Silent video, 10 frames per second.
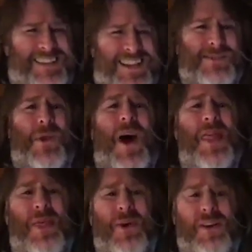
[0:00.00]
That's what I
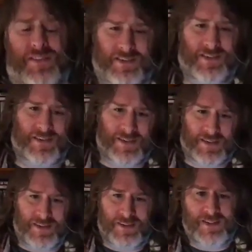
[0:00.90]
thought.
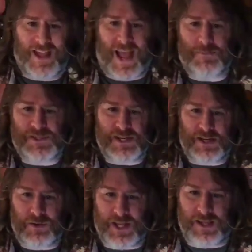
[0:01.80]

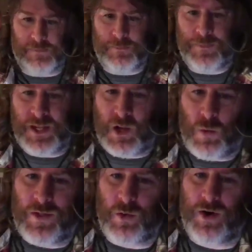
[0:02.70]
Absolutely.
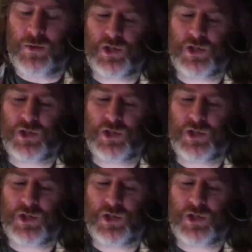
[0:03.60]
We thought it was